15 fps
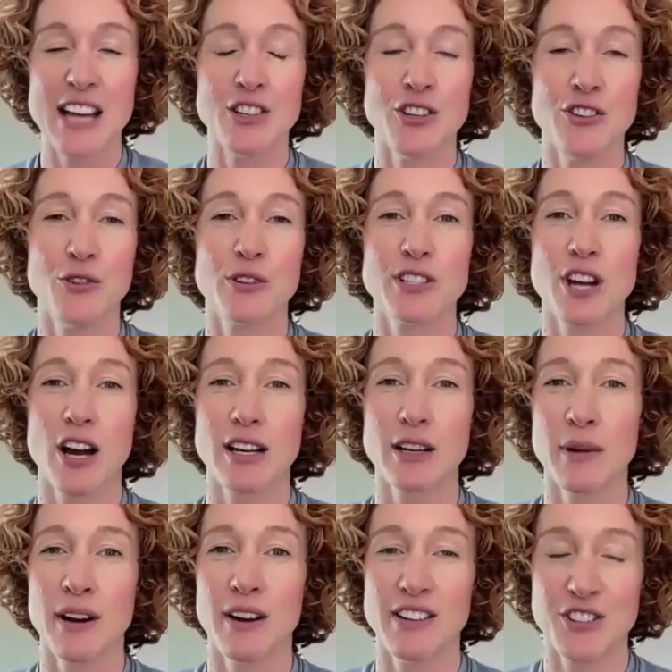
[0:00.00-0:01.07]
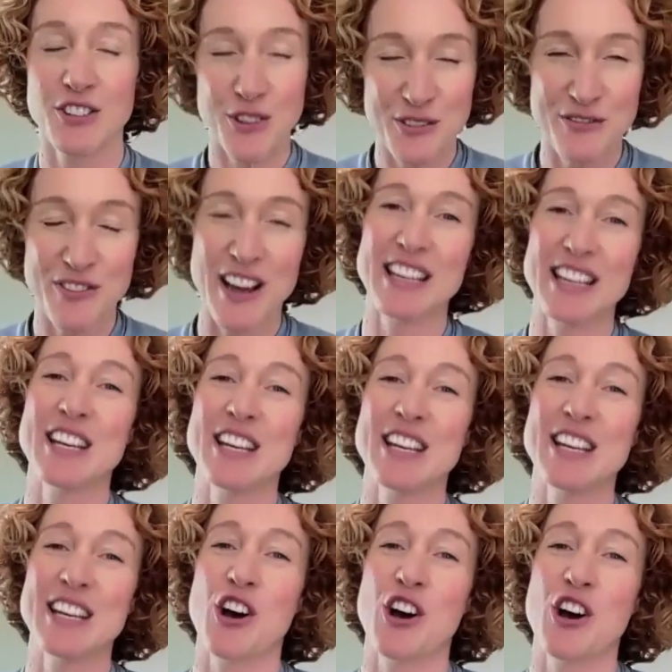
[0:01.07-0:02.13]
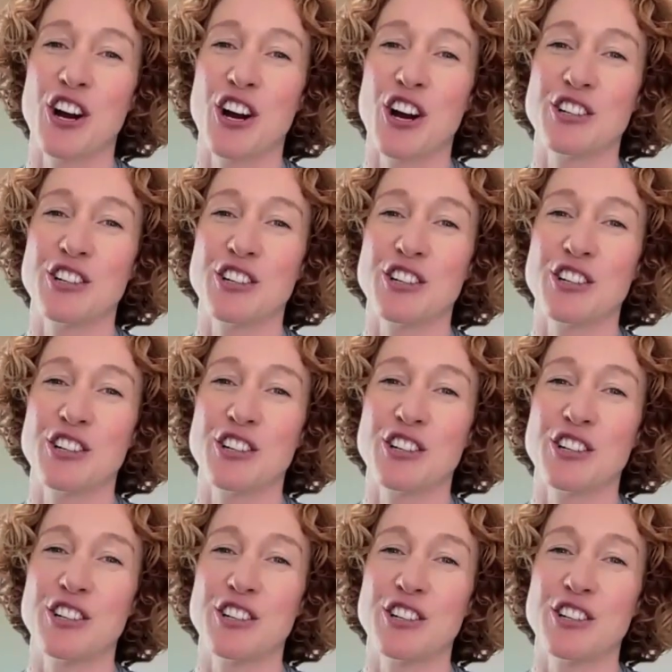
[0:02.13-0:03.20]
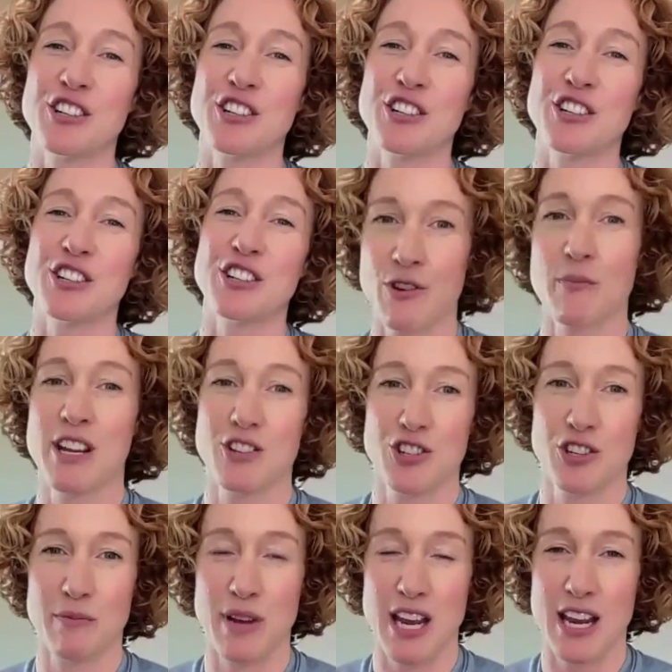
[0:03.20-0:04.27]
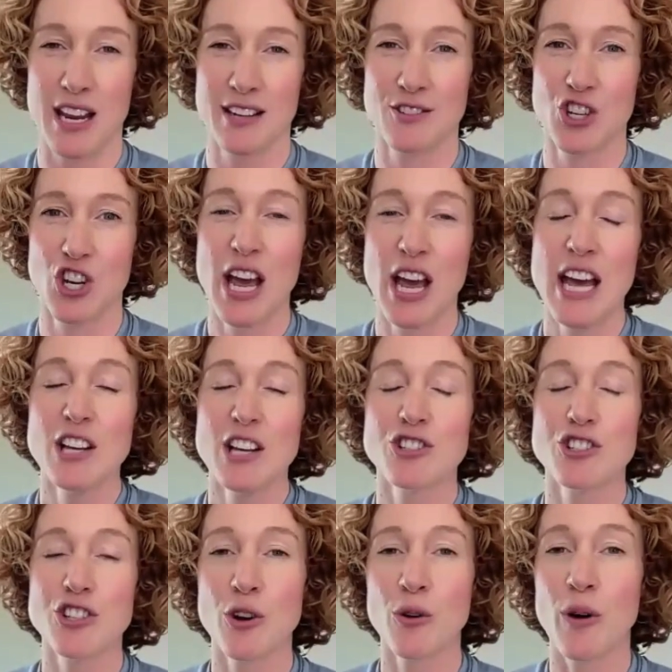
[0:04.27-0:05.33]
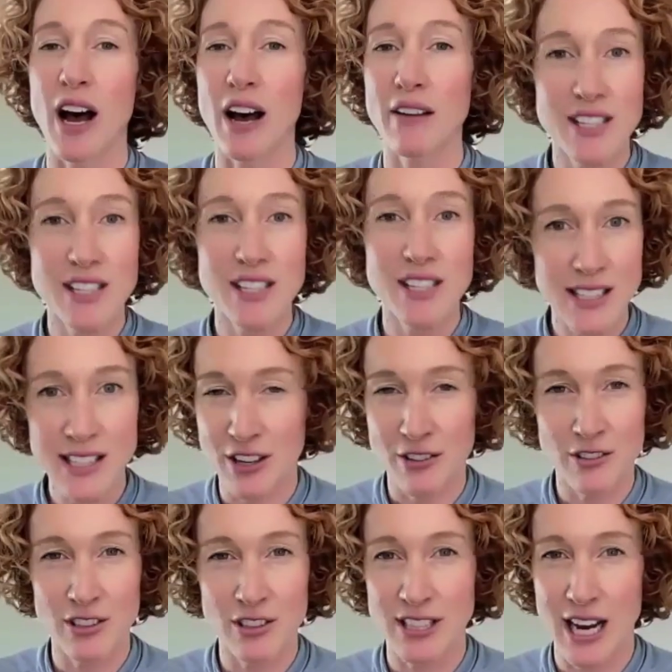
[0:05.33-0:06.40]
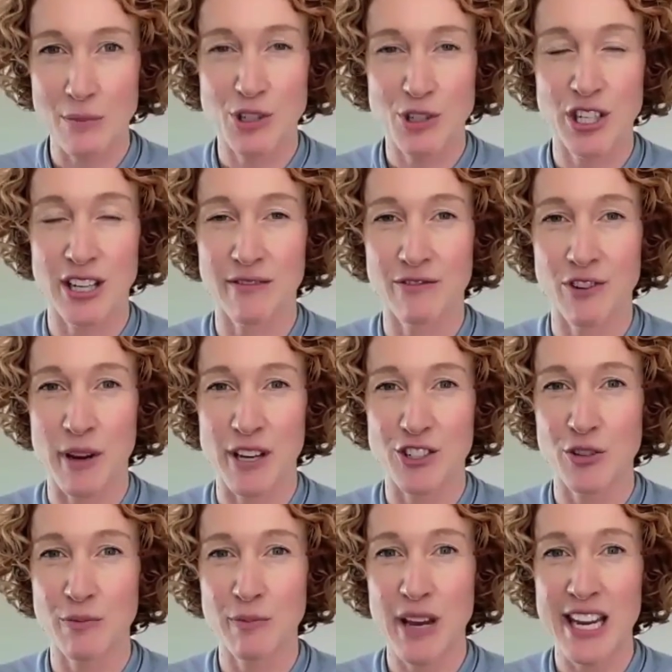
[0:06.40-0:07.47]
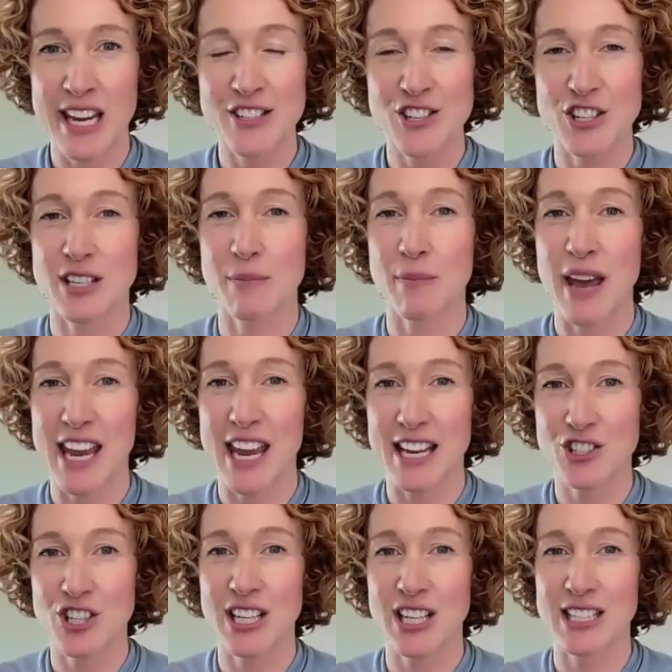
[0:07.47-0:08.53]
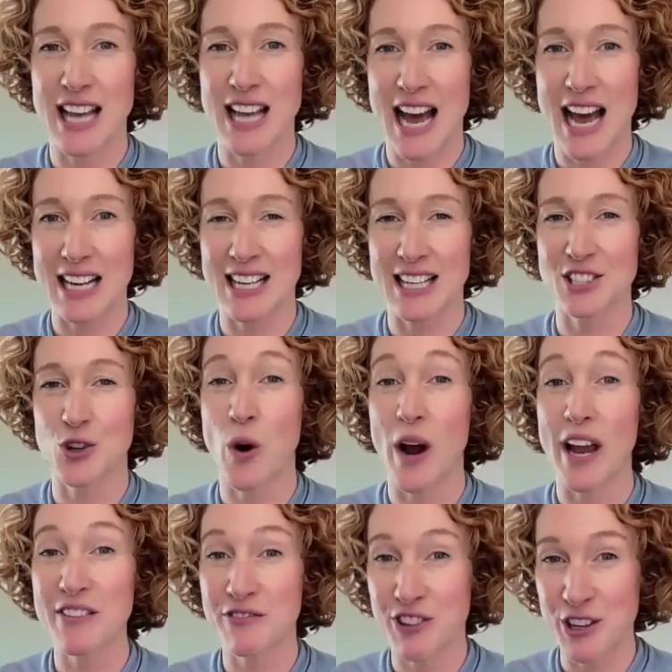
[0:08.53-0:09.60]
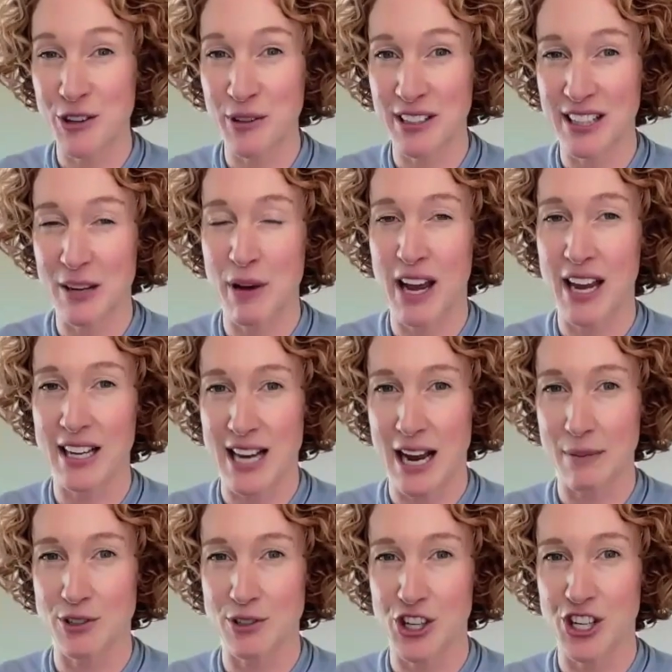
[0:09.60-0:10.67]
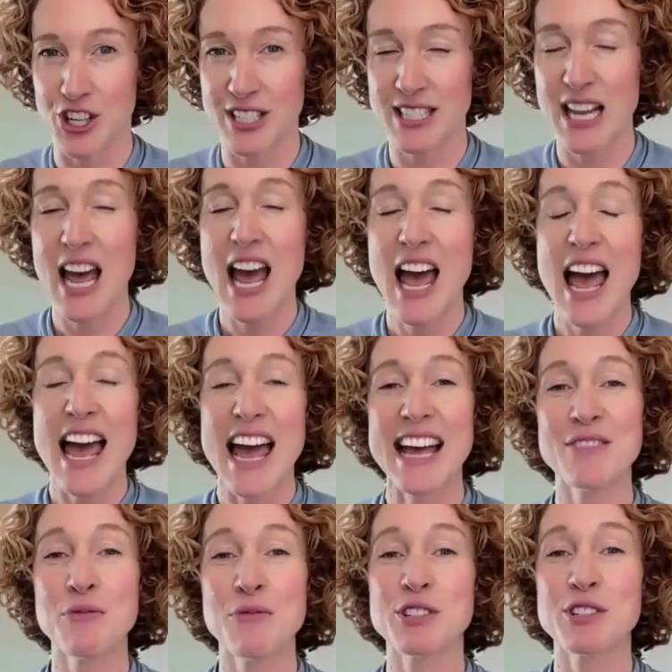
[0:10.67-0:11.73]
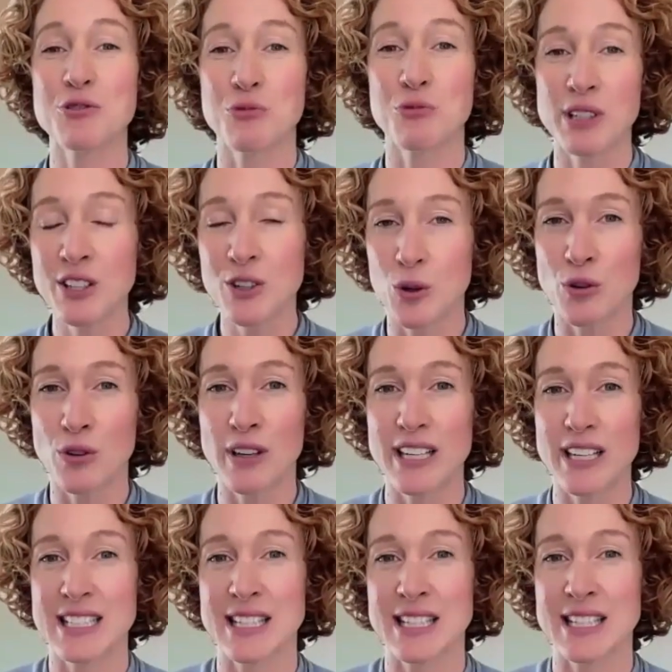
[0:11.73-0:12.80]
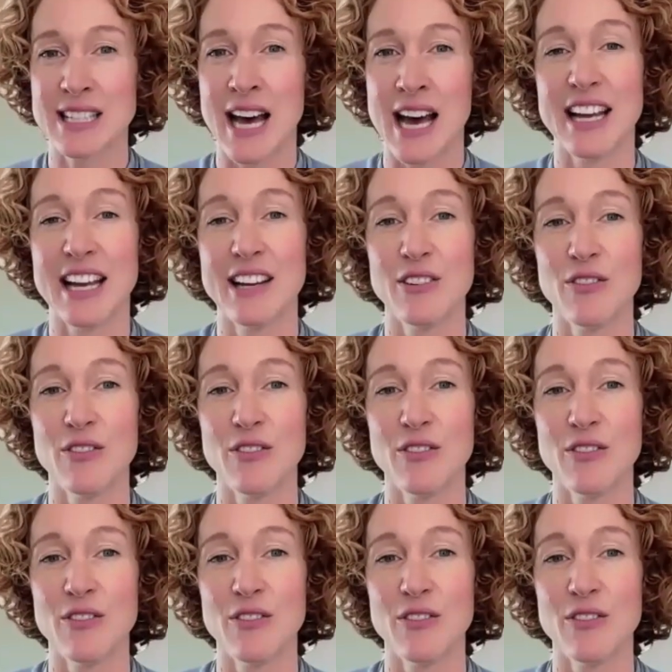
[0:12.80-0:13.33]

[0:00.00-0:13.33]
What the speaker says: and you can find it on our adoption information page. So obviously a general adoption information page is a page that is accessed quite frequently by adopters. And what's really cool is that